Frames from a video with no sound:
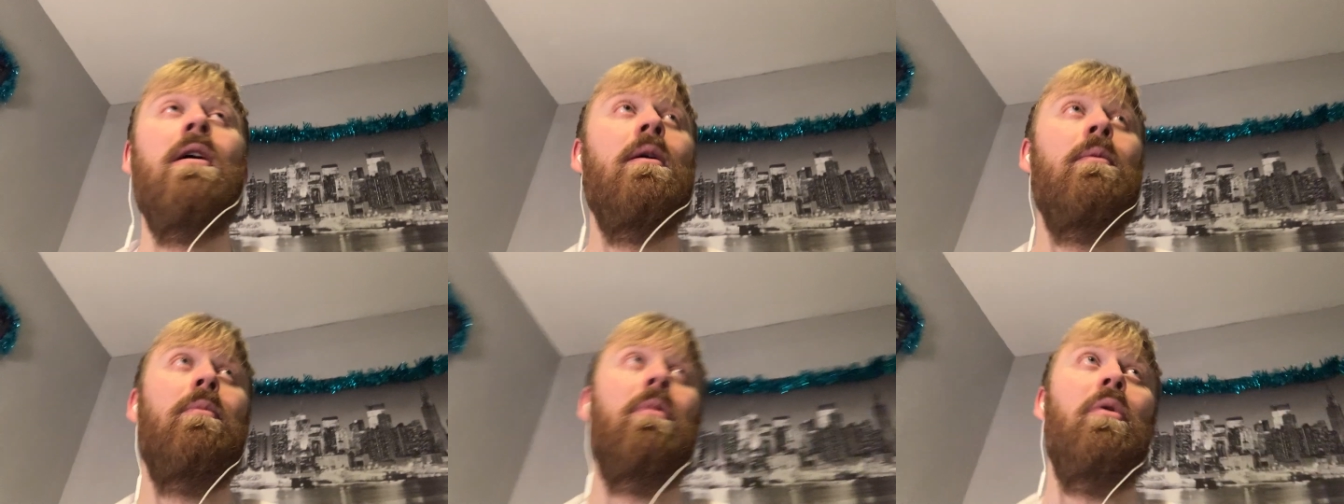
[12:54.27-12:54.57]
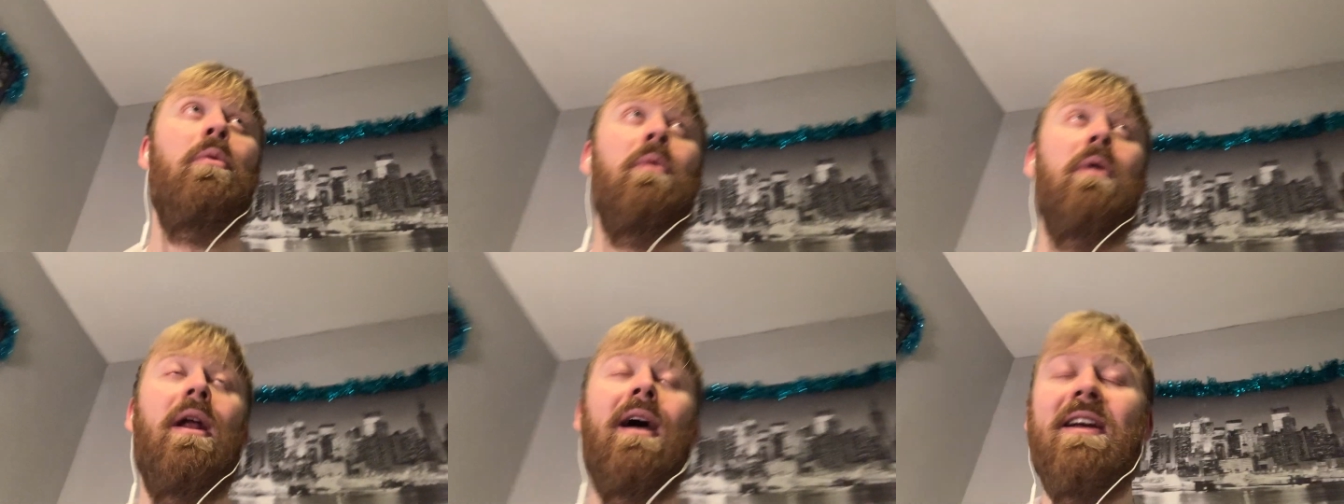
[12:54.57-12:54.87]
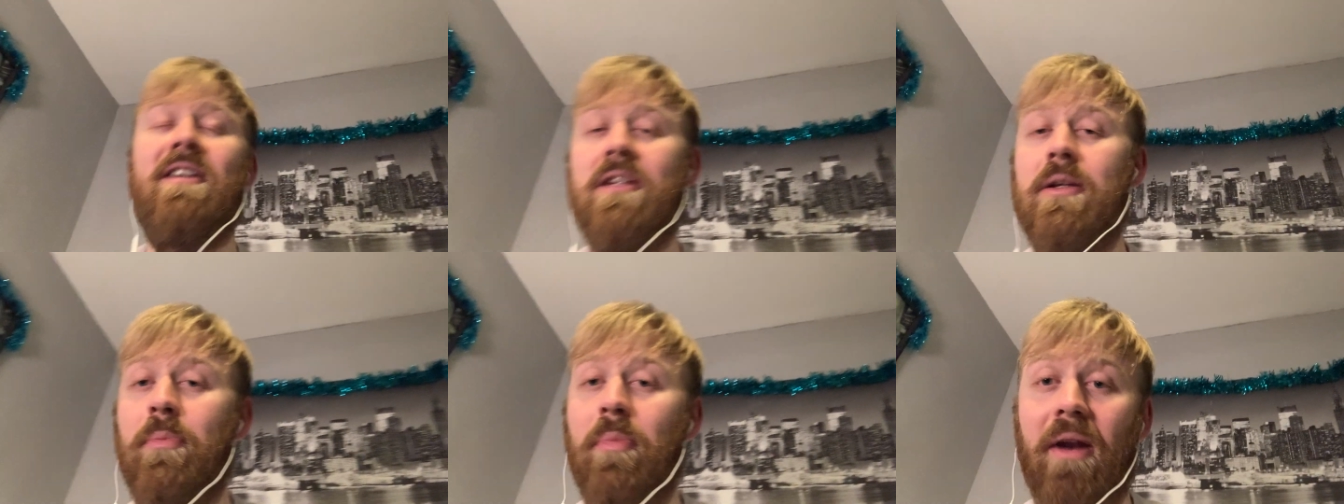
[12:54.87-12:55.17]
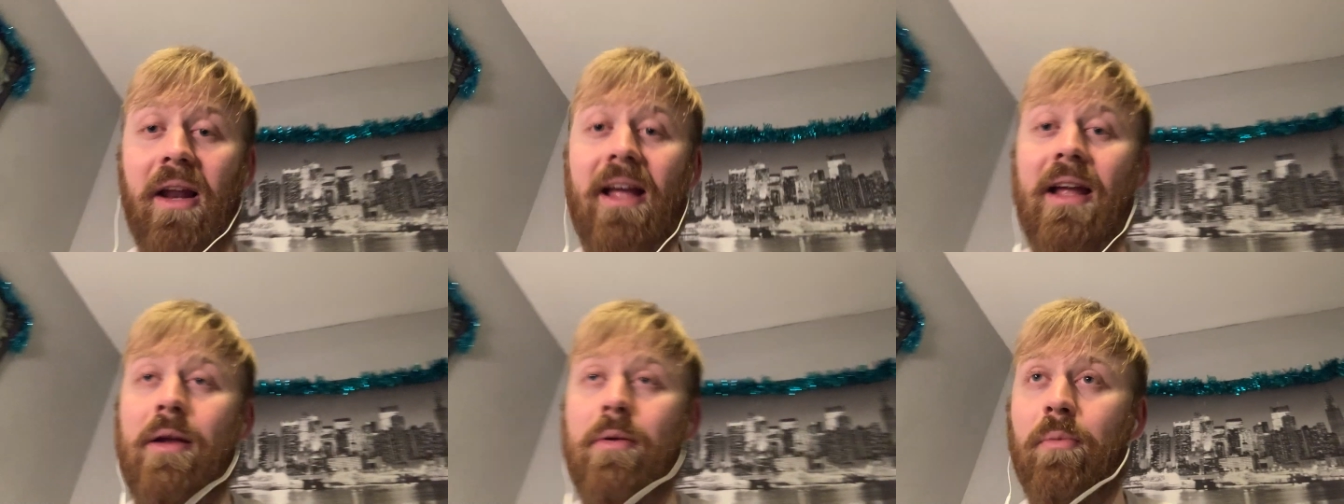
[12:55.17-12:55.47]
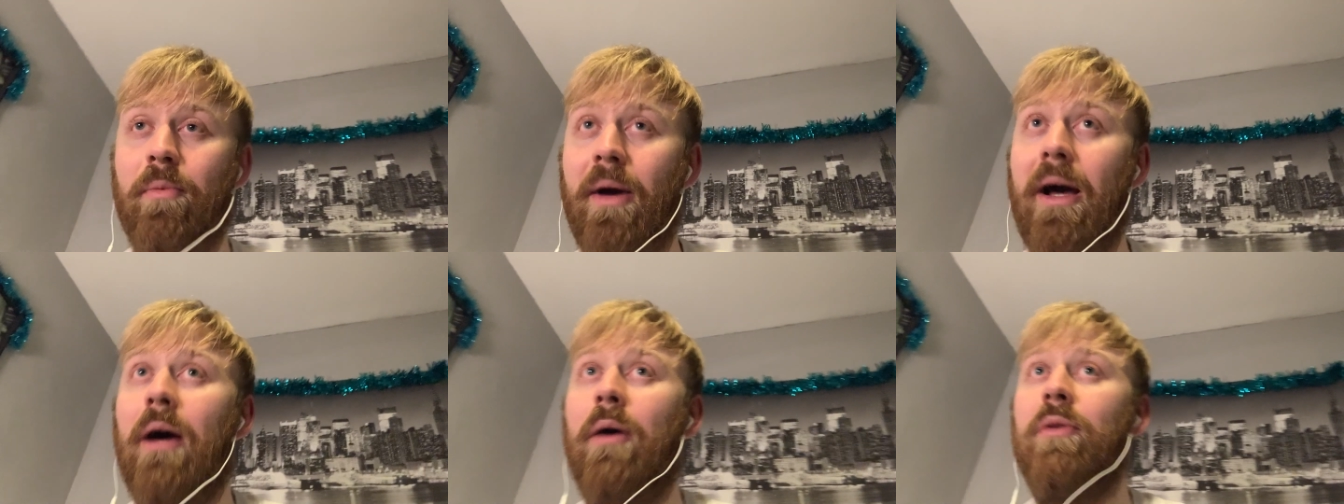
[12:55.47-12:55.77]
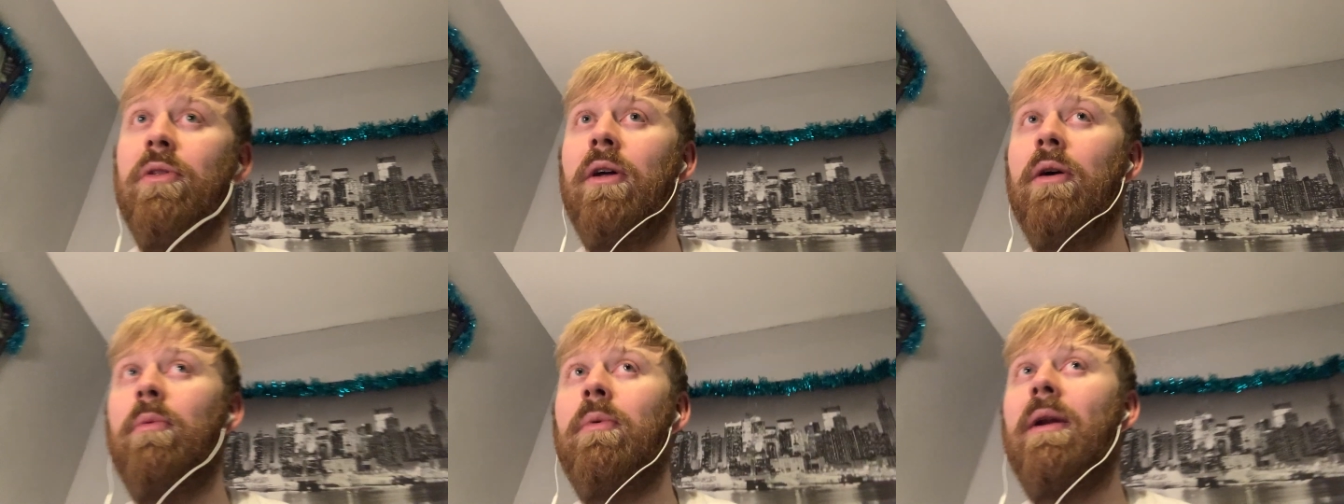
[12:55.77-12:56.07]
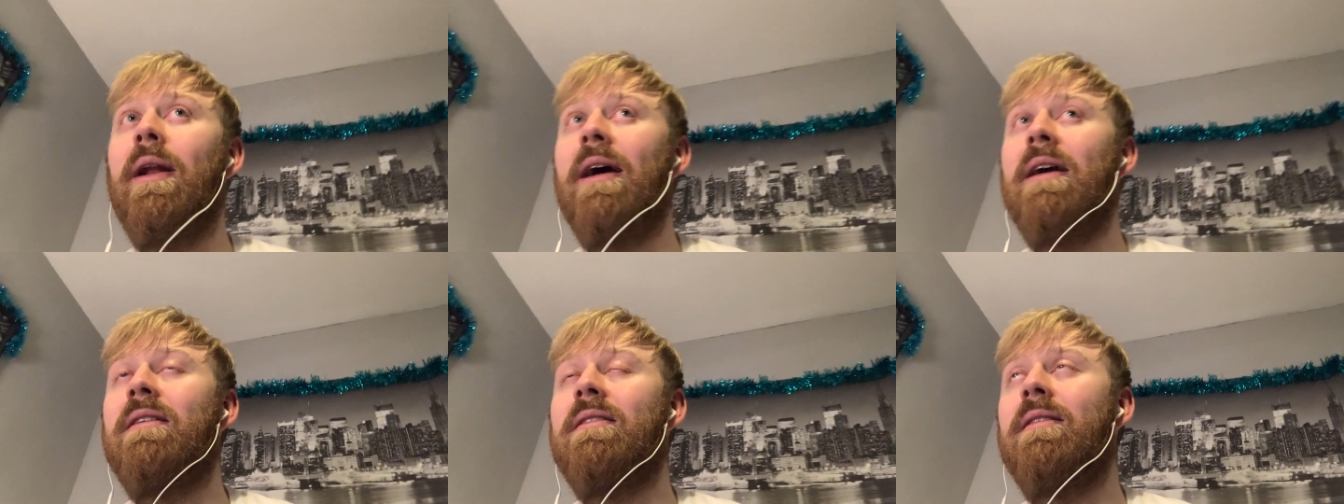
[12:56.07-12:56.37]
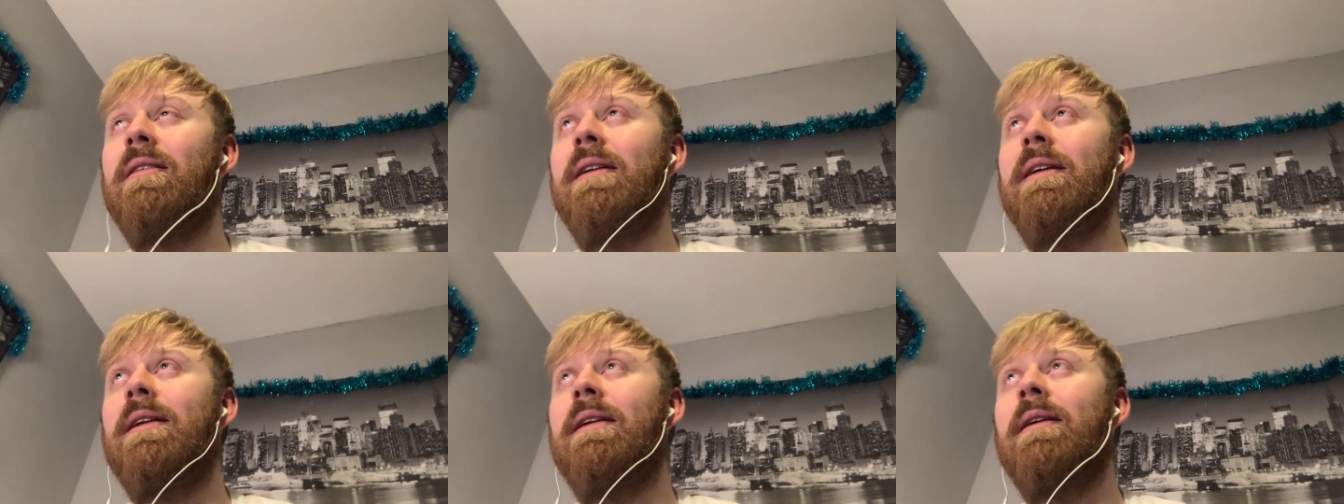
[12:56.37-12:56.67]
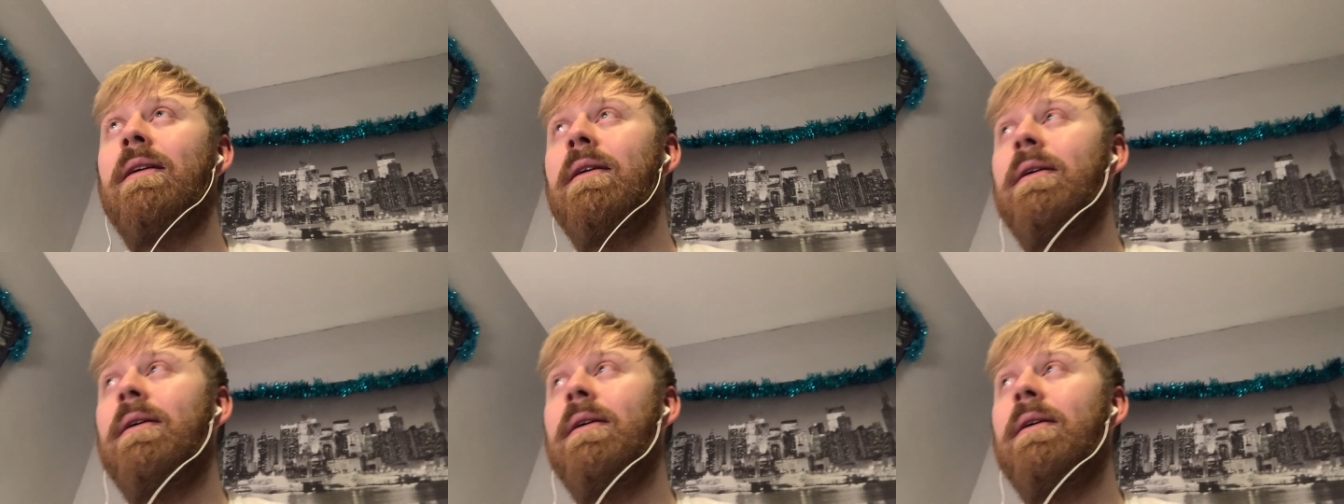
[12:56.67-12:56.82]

But we're actually playing well, though. We're actually,